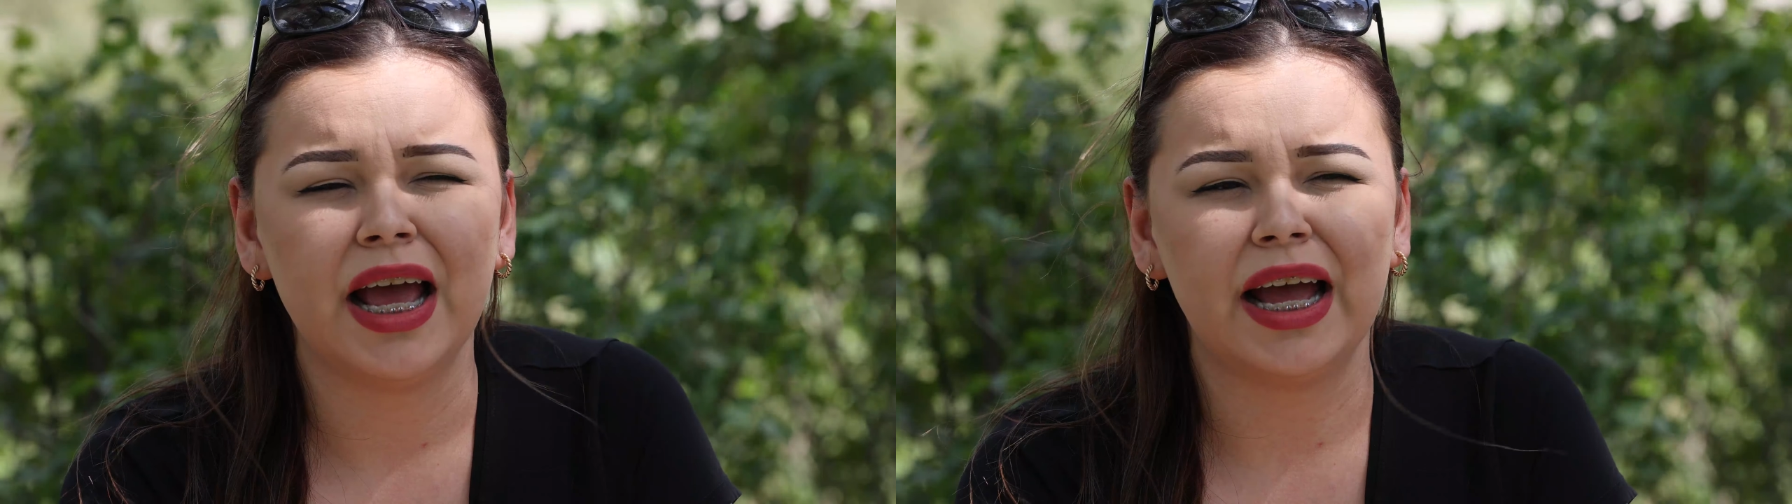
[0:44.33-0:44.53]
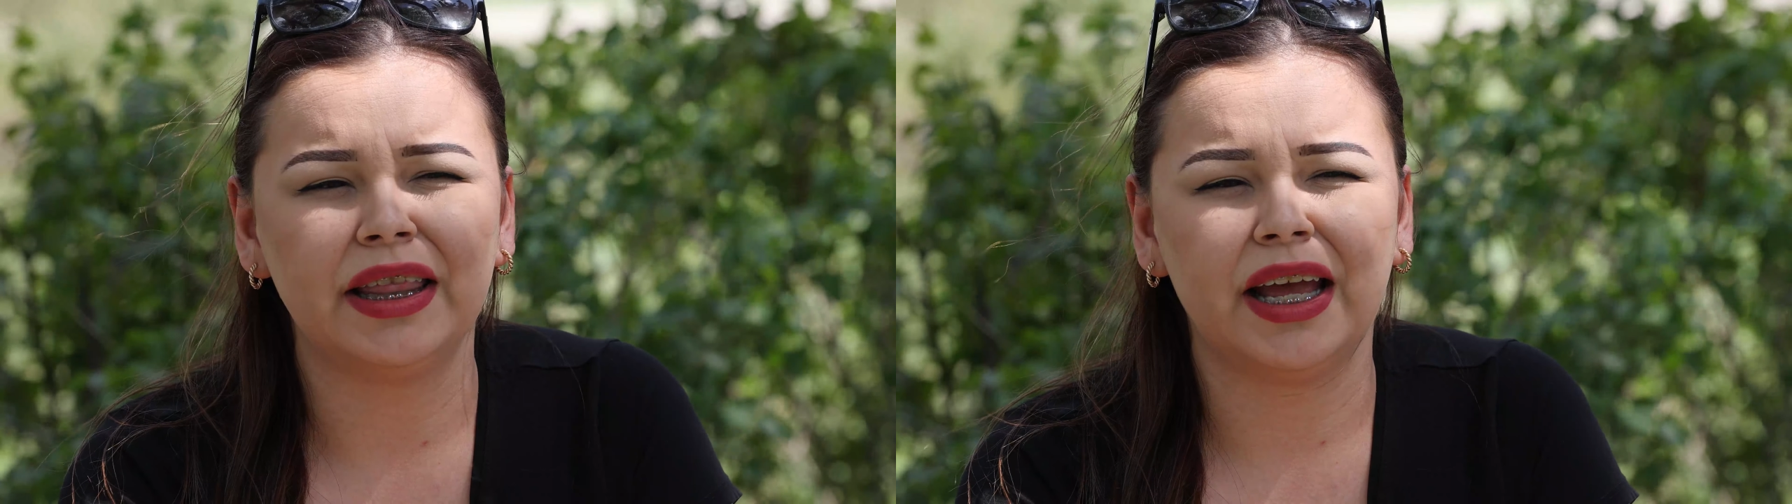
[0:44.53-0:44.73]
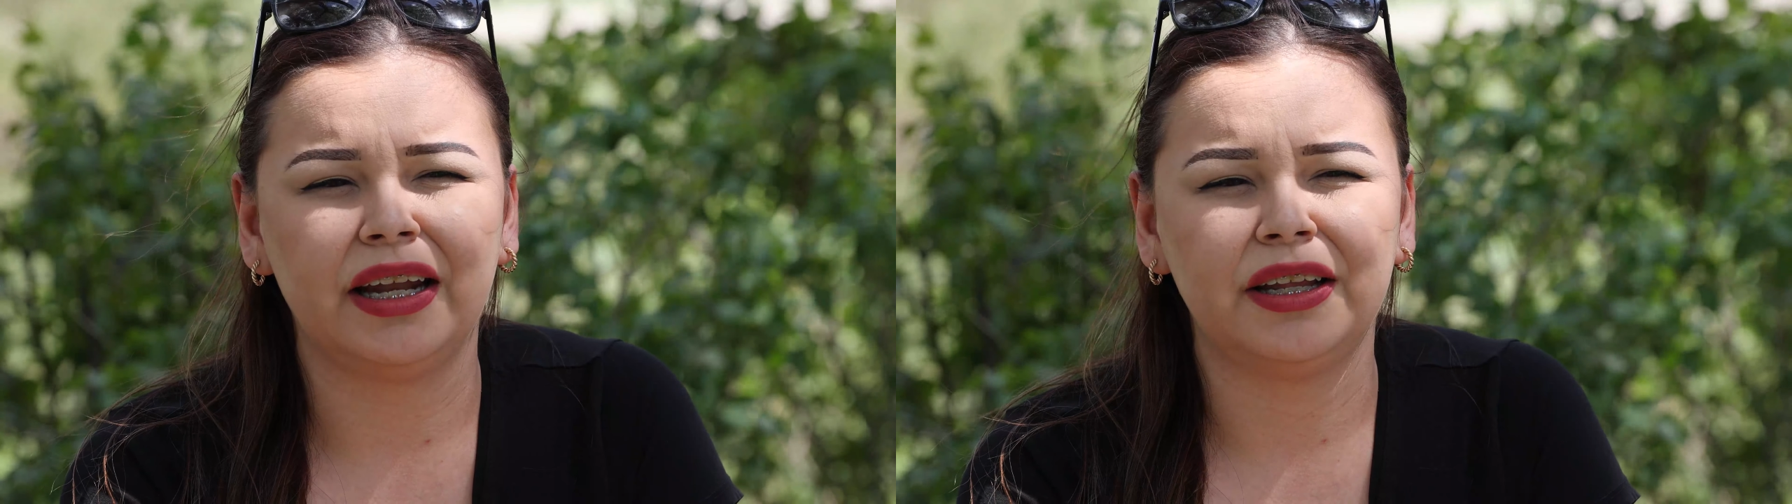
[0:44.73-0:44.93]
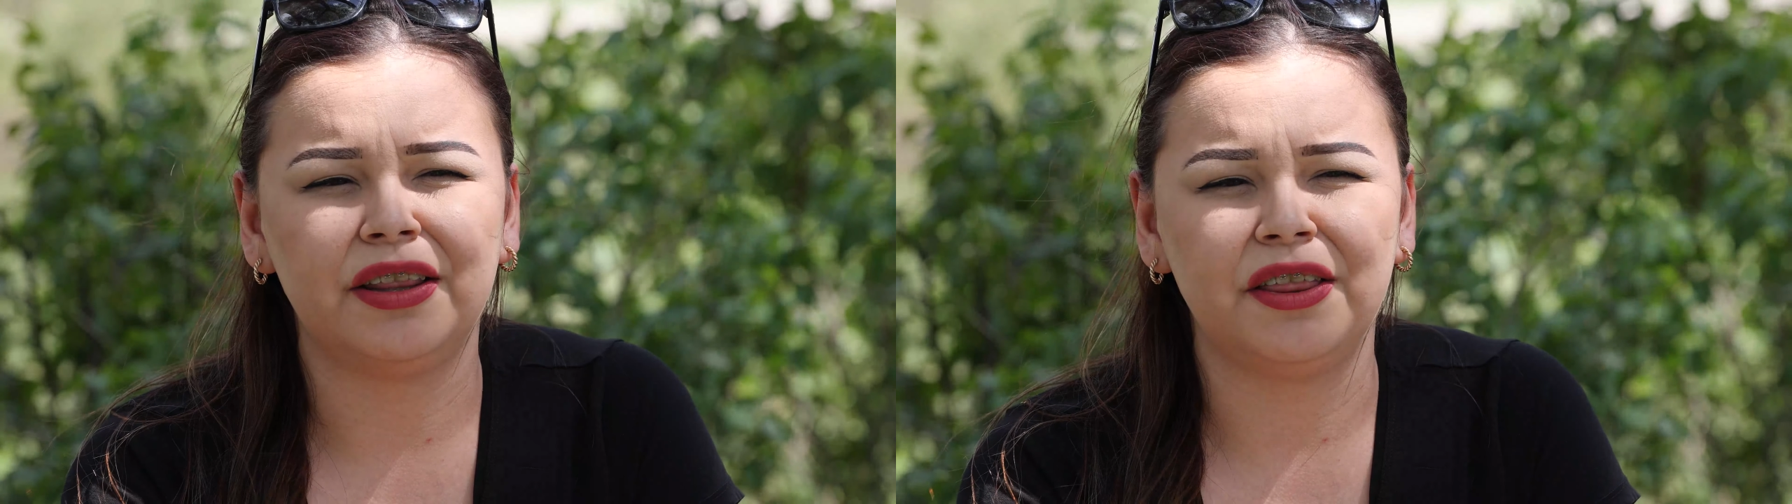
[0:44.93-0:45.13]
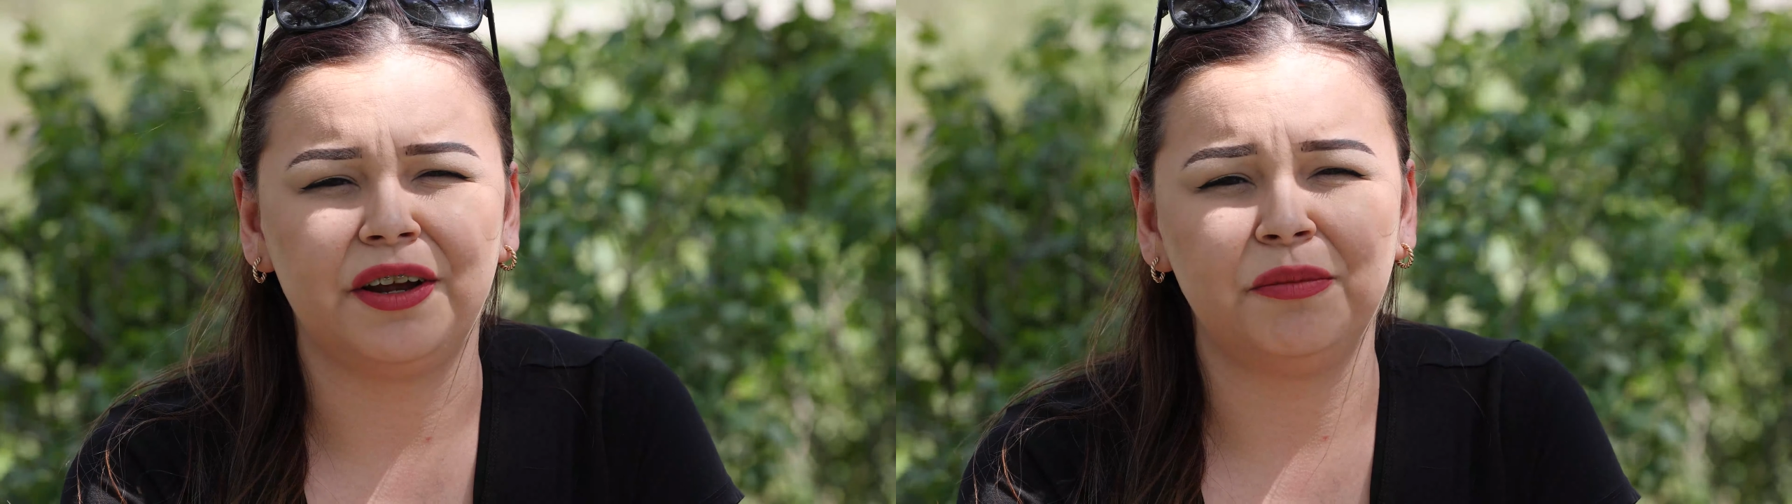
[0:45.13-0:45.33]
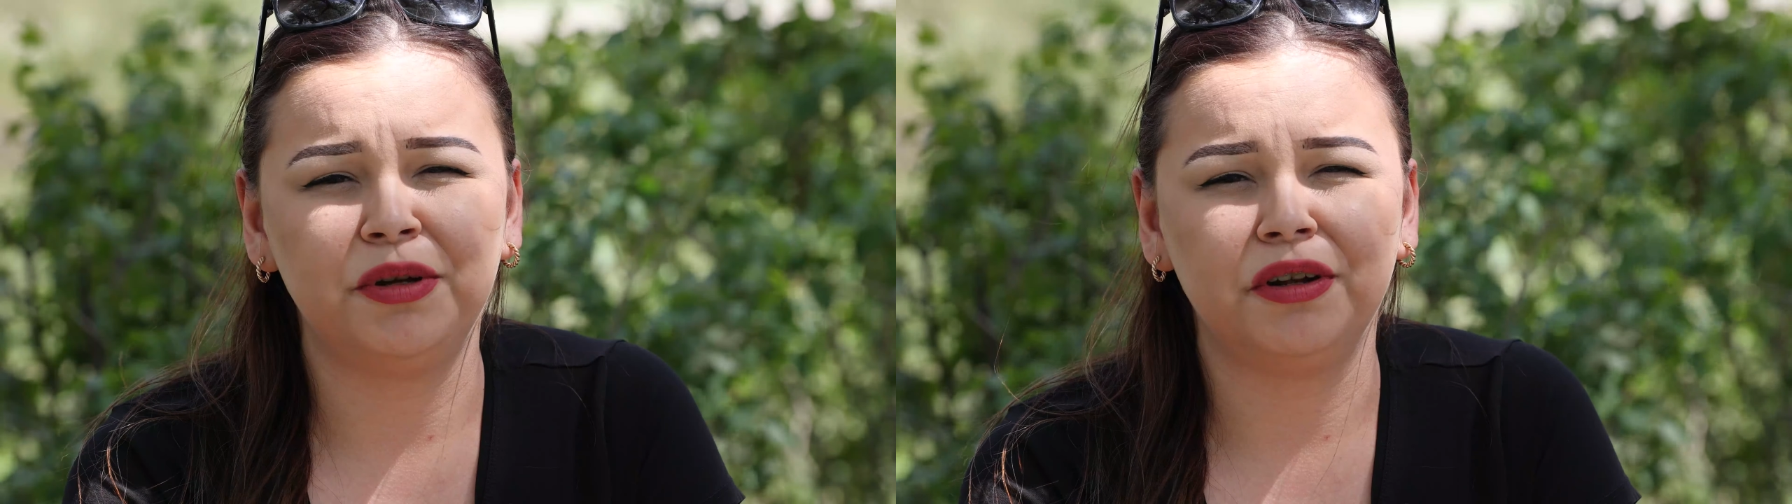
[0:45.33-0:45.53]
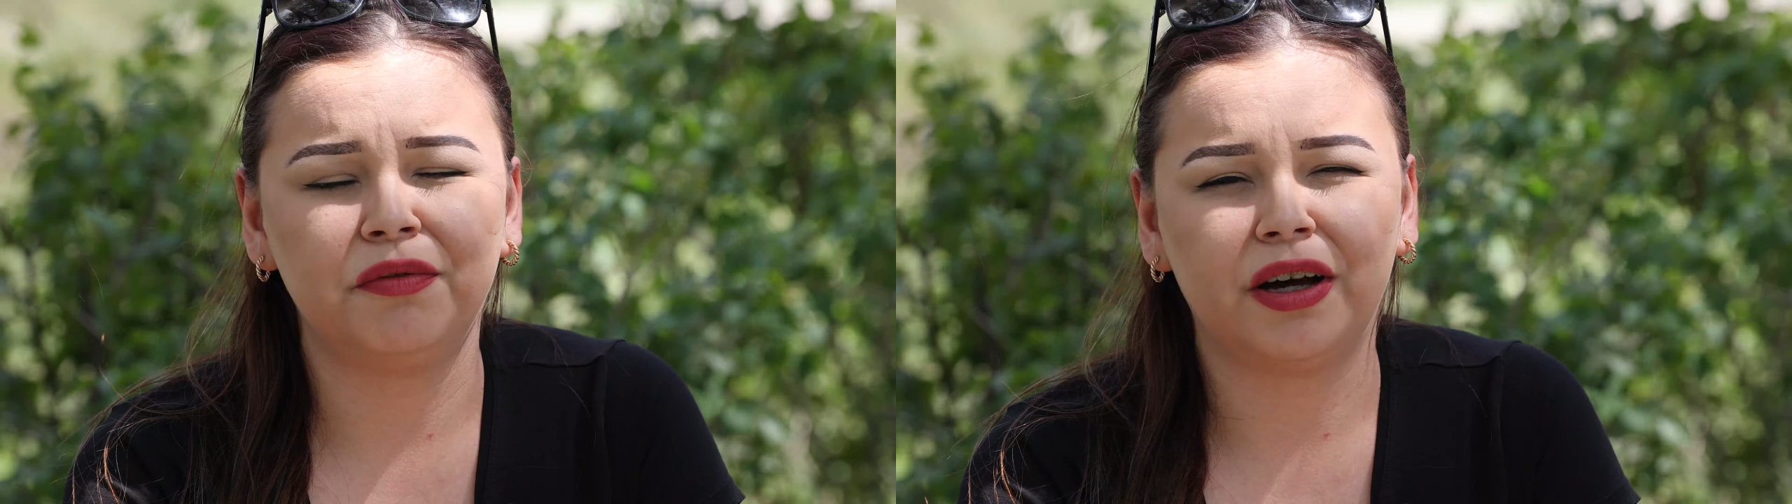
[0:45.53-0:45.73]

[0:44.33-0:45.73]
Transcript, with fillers: And then the therapeutic